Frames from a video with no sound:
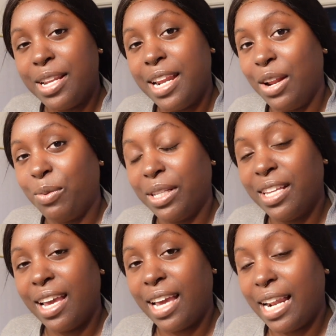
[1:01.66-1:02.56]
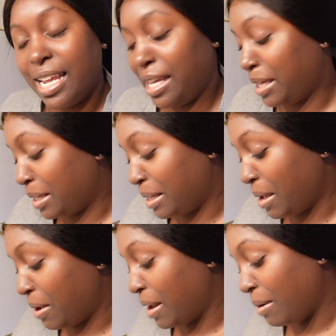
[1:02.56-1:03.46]
I did that in one take. I did good,
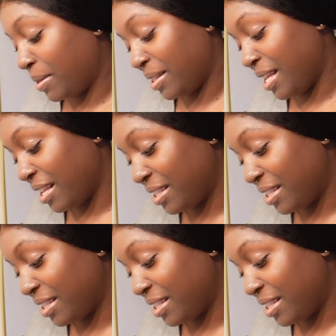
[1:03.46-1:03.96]
y'all. That was that.